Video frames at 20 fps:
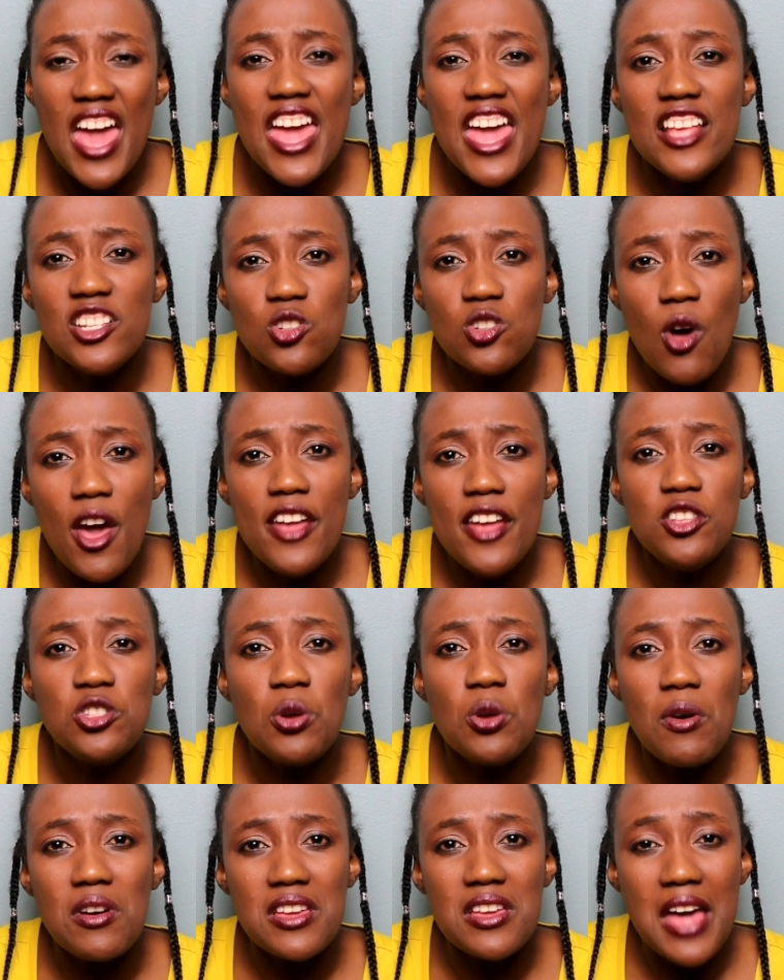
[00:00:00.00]
He's going
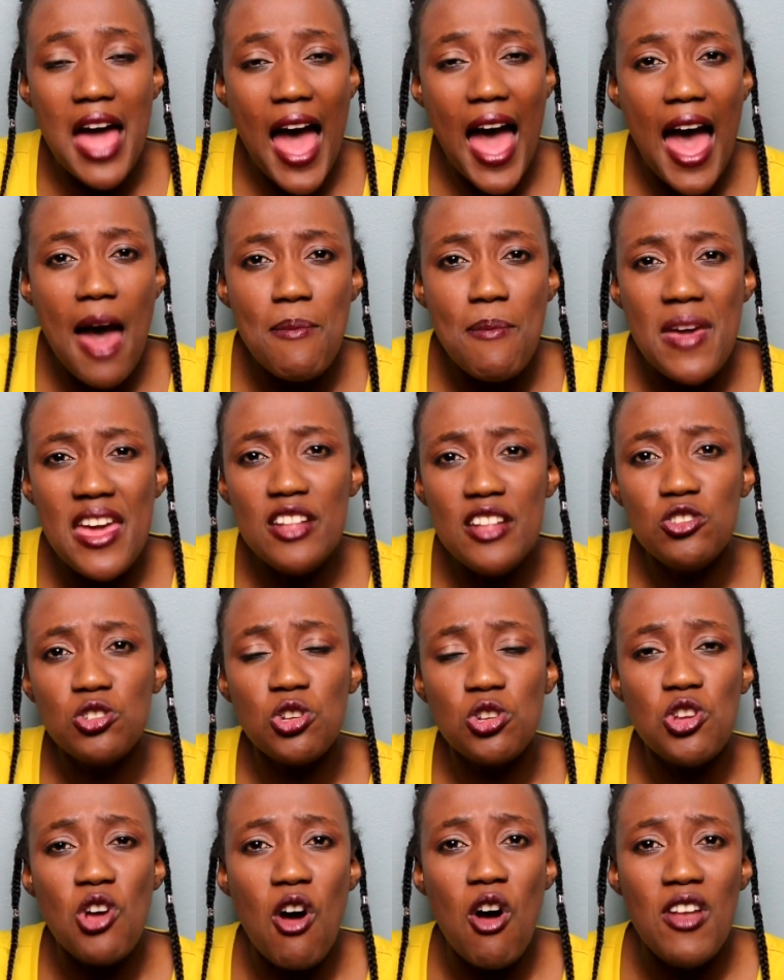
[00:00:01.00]
to come
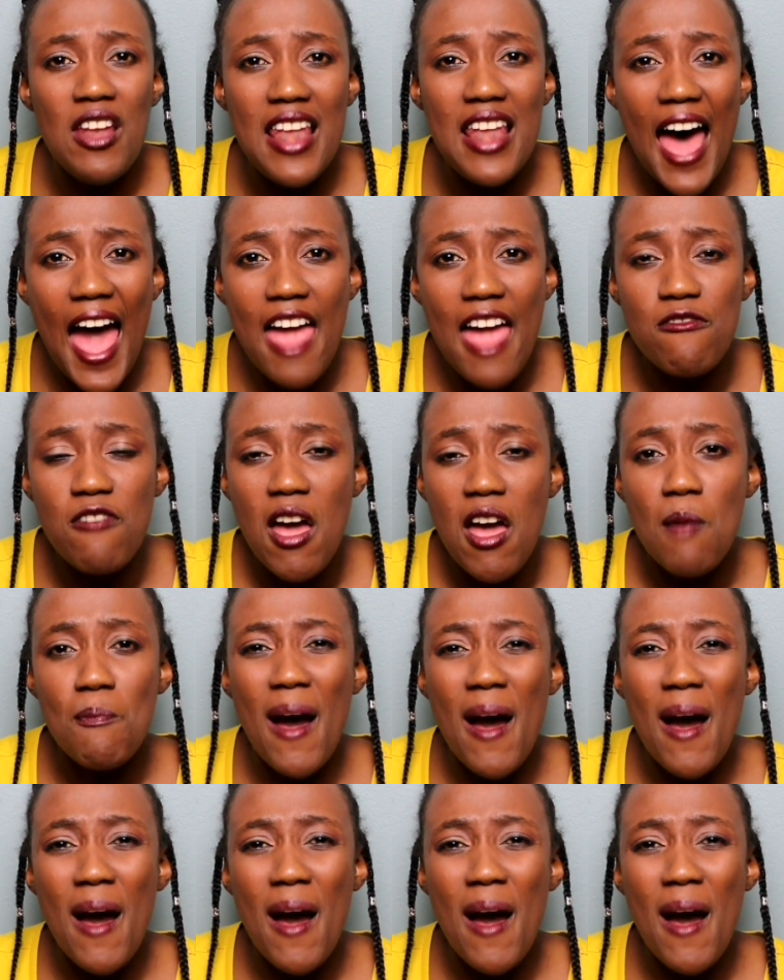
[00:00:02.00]
into your life,